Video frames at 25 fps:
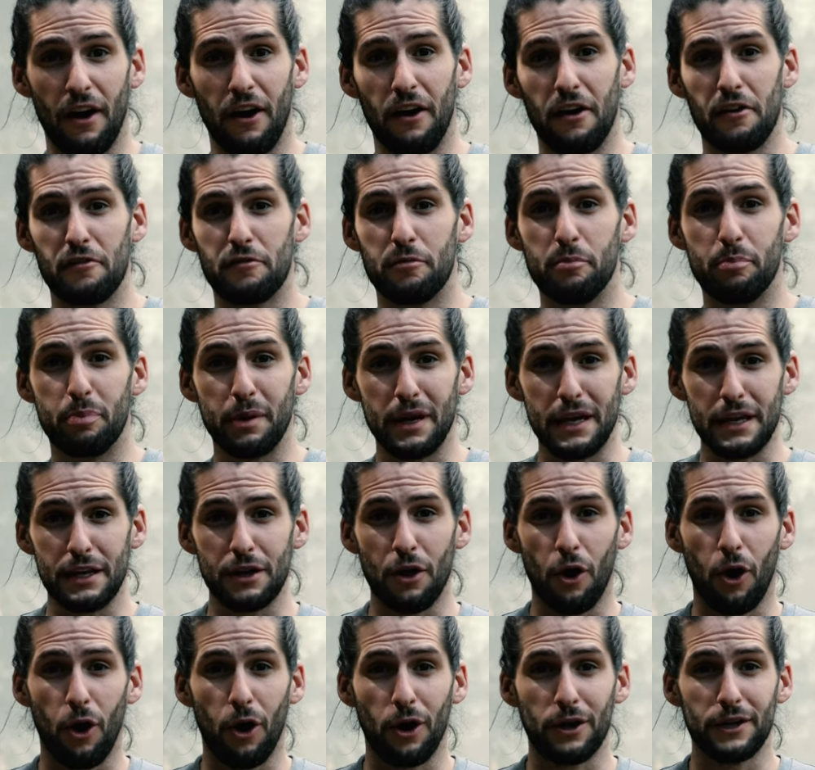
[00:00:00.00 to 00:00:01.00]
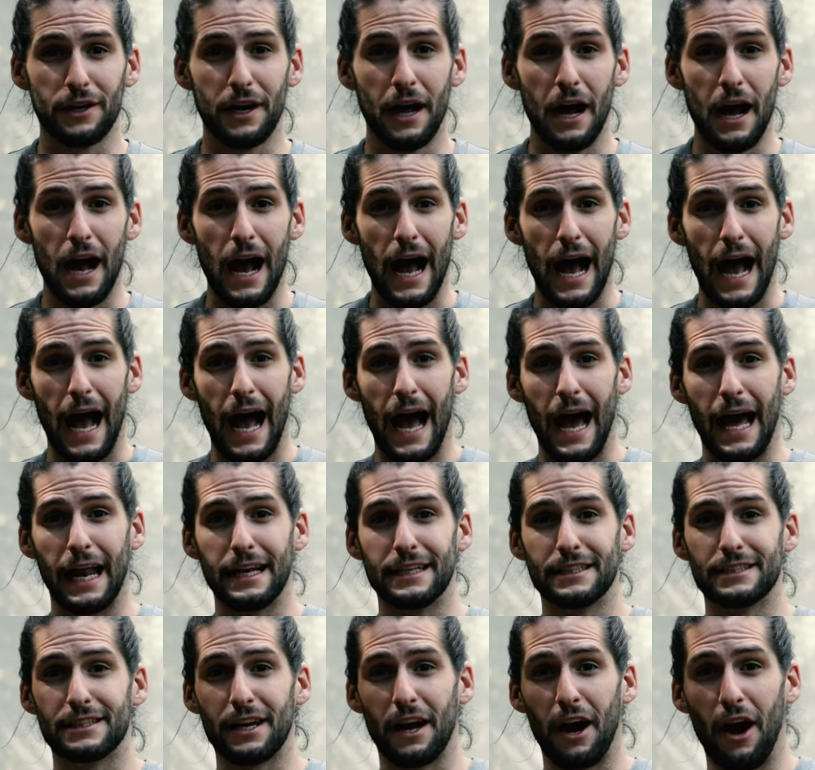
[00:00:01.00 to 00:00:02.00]
that I've been on,
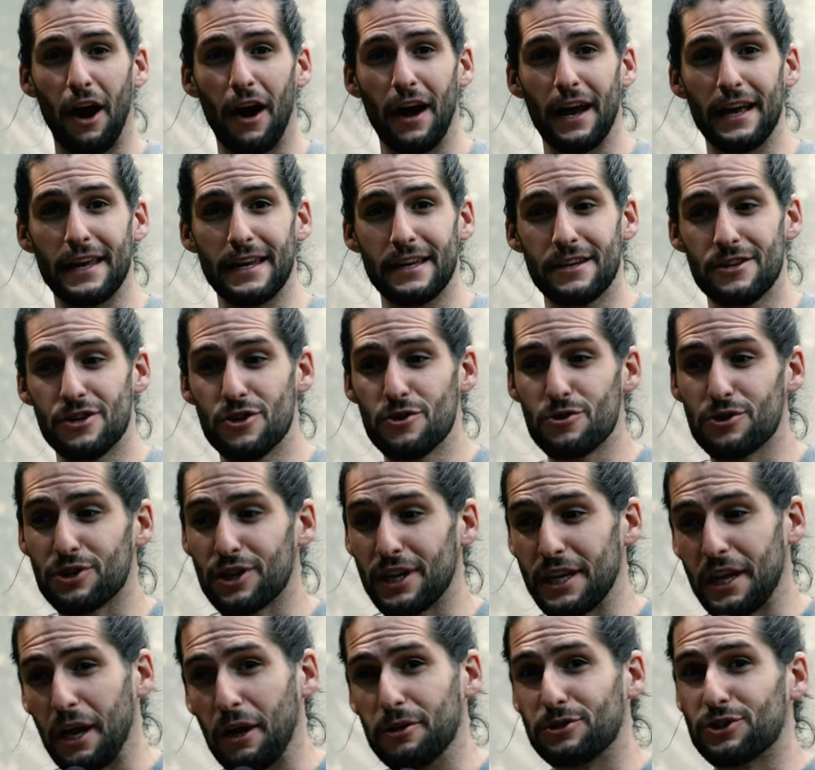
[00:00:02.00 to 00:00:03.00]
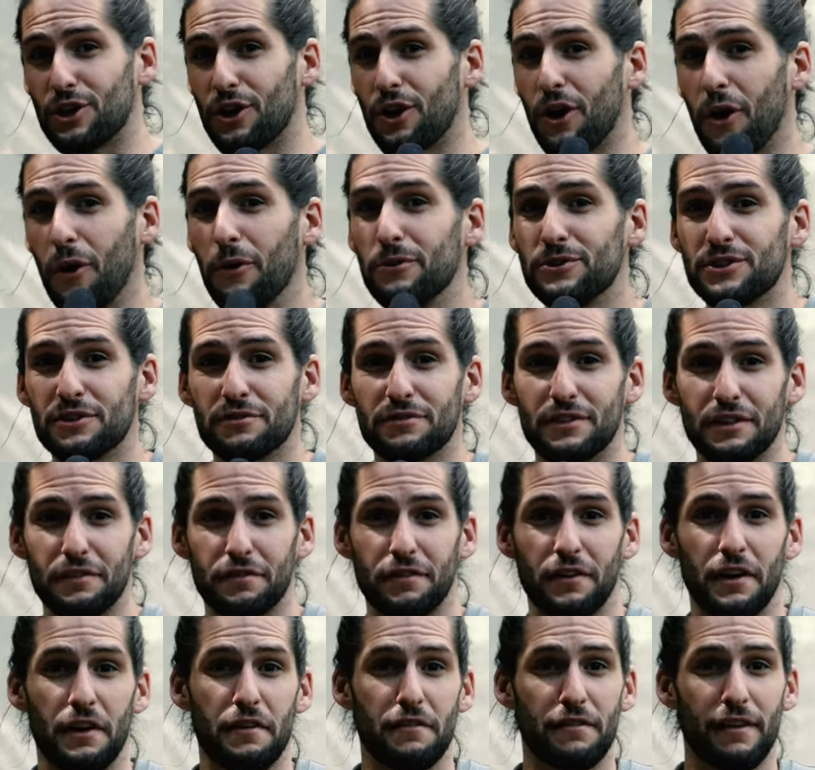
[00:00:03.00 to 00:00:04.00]
and I usually go to loads of
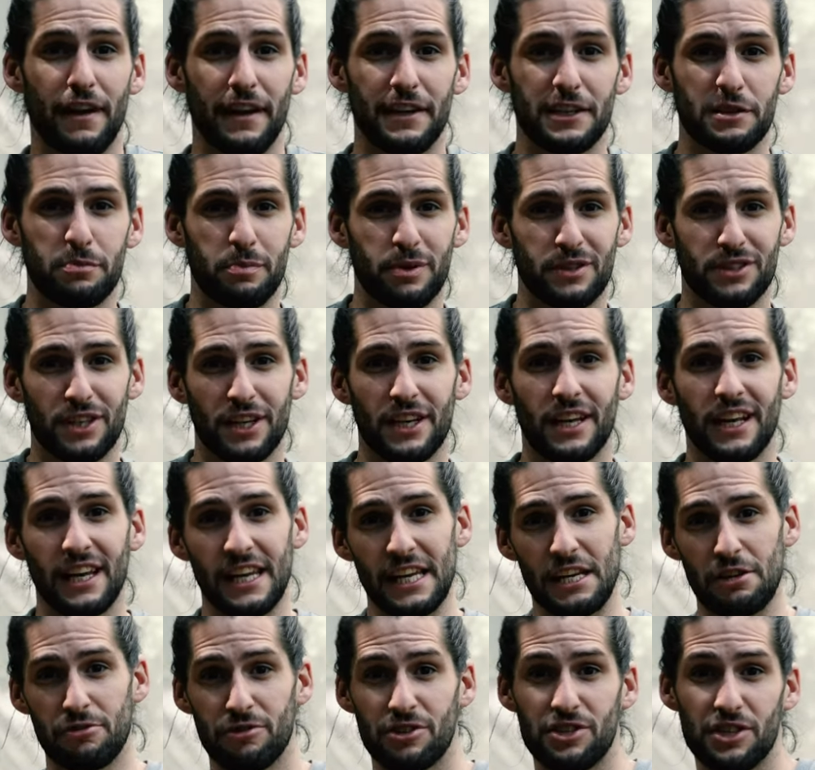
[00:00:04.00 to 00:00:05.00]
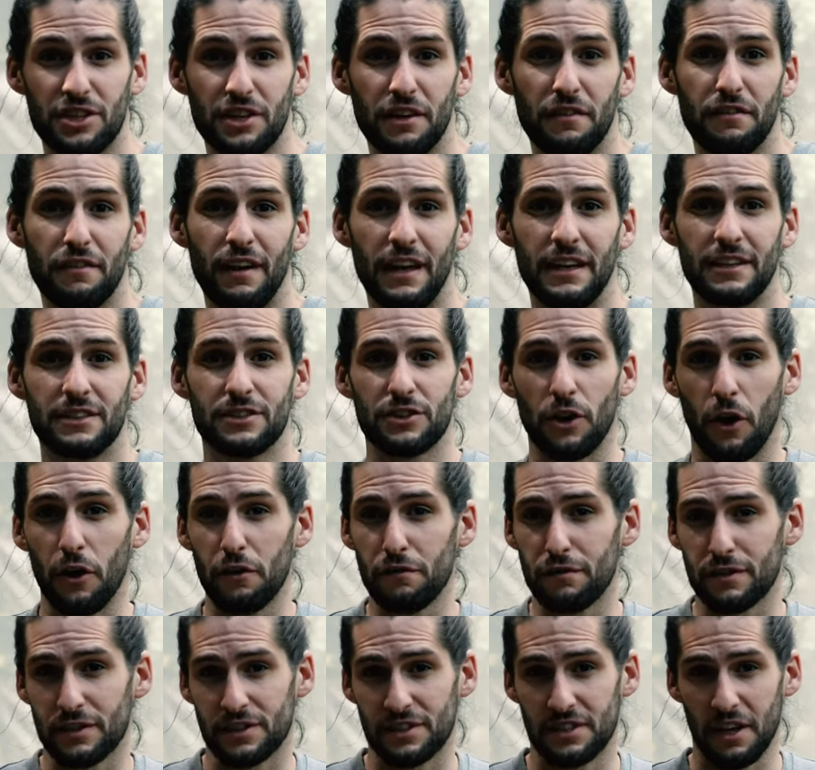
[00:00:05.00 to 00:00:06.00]
different events, particularly Christian events
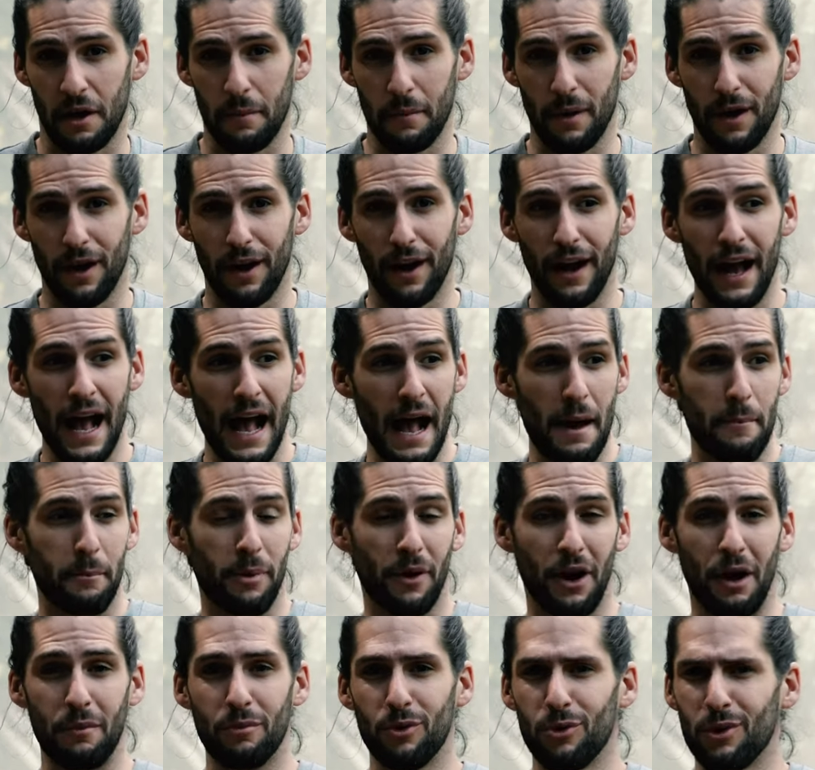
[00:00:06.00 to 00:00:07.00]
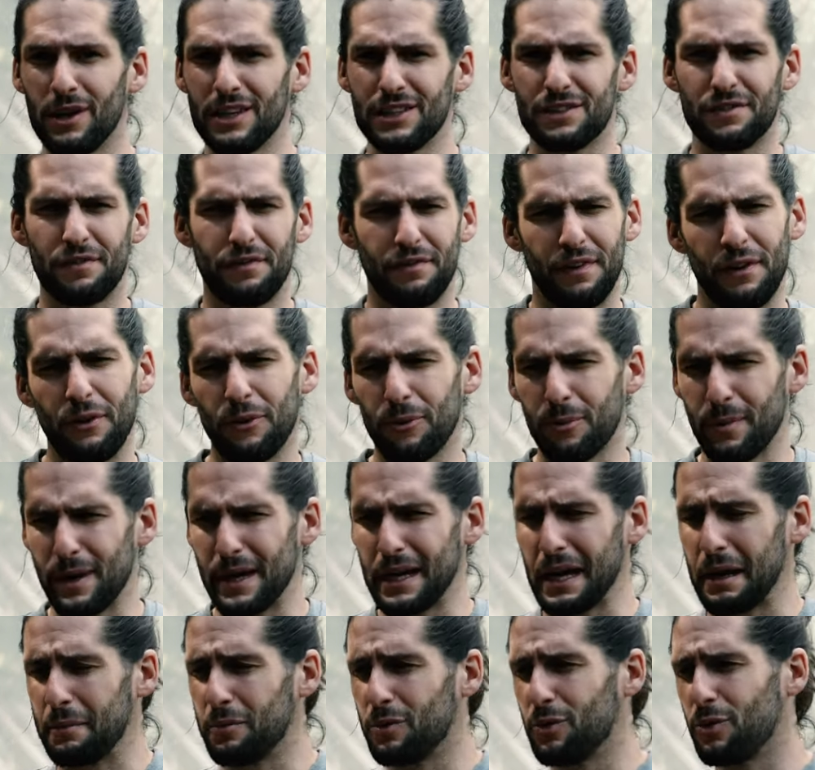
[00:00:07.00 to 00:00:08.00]
over summer, but I'm always
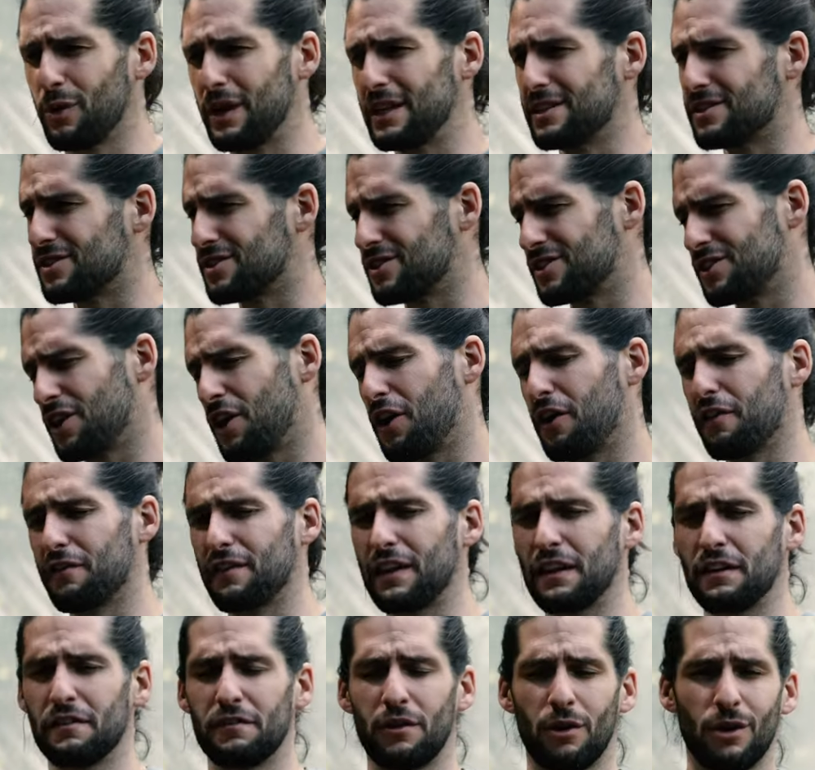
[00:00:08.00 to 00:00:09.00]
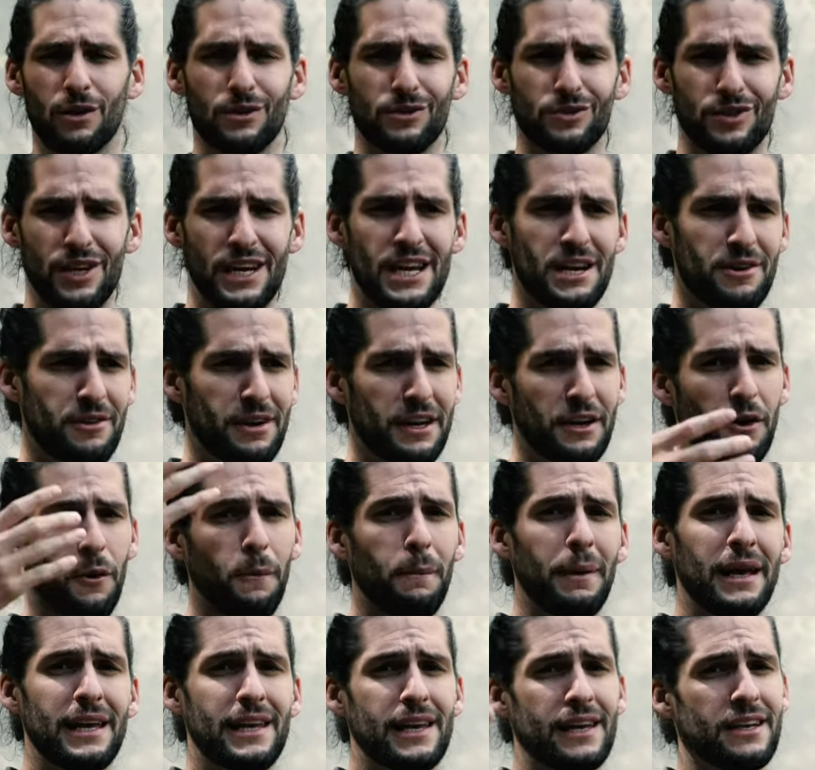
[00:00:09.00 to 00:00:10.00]
filming, I'm always serving, volunteering,
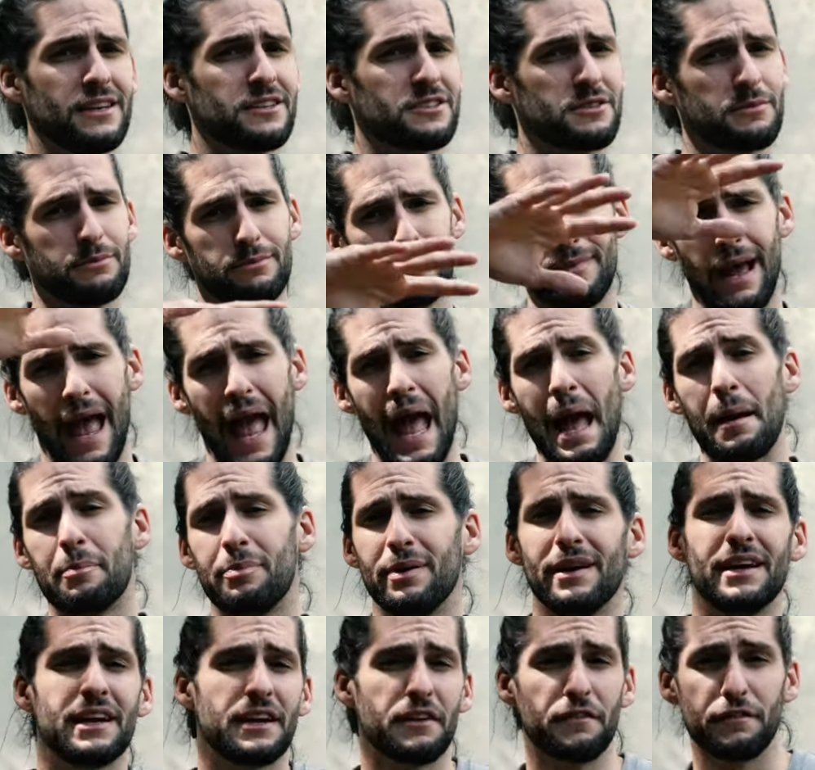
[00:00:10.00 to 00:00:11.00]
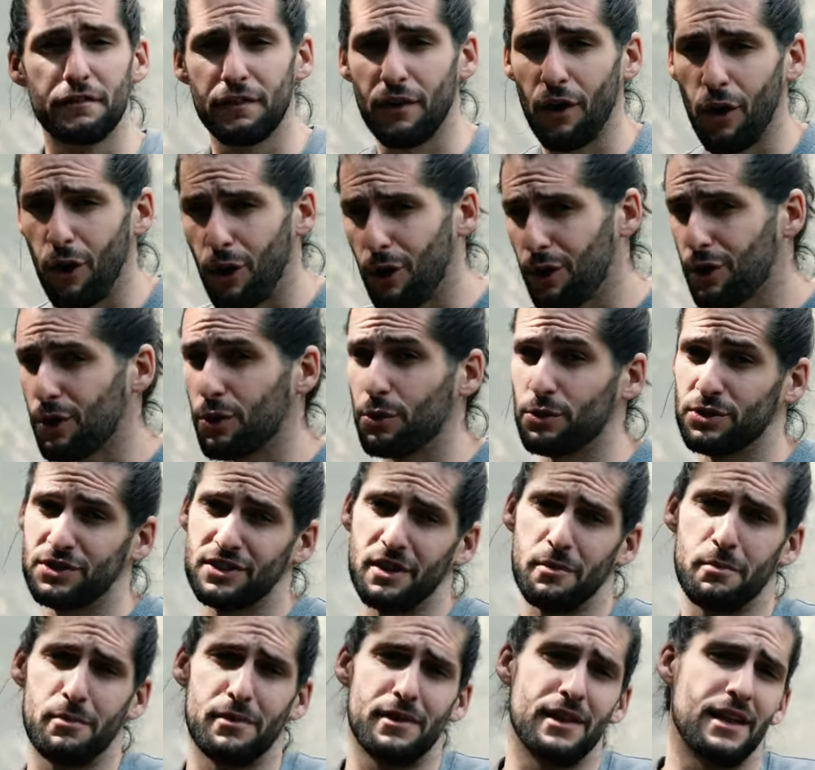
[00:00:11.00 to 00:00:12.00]
or making some epic vlog or
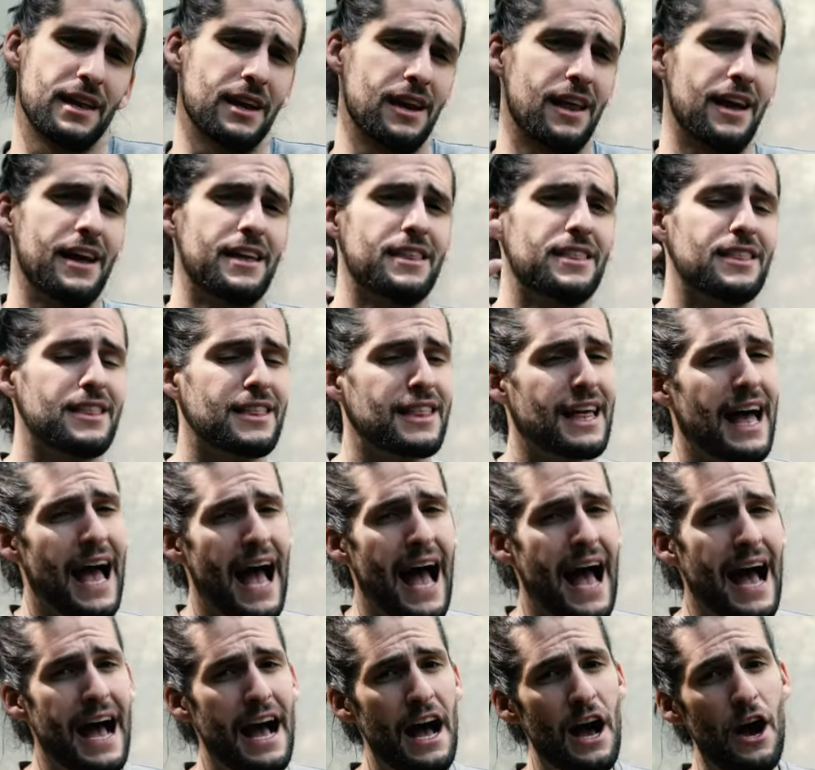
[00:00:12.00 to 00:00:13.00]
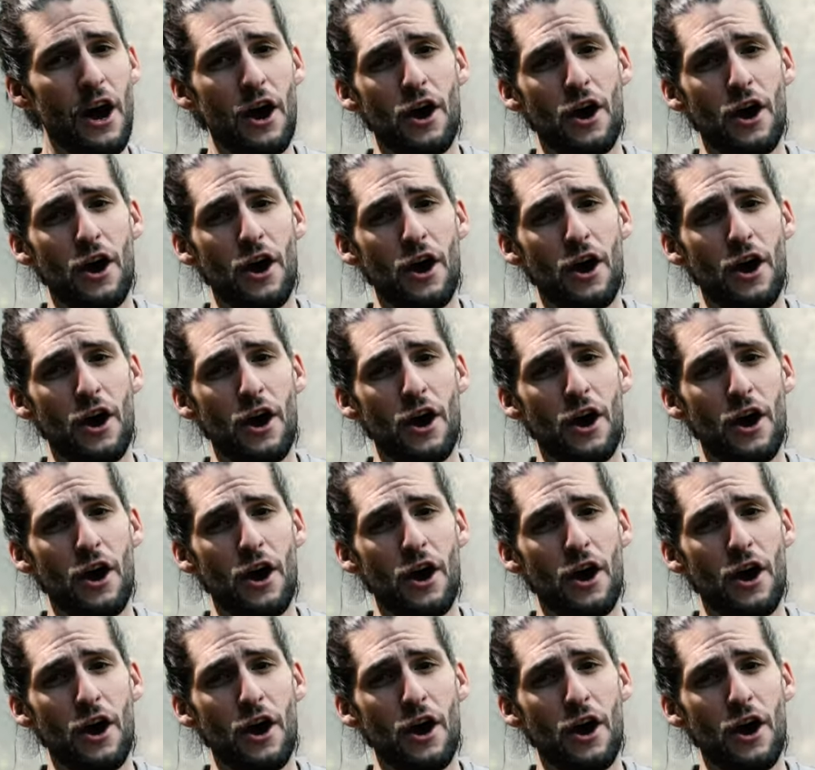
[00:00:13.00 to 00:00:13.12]
something like that.